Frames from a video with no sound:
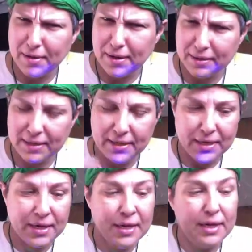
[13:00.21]
oddly,
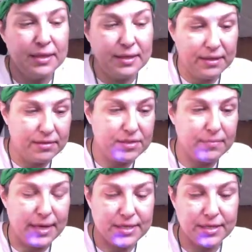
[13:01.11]
and then there's a
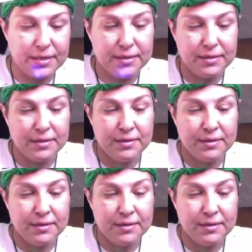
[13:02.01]
masculine.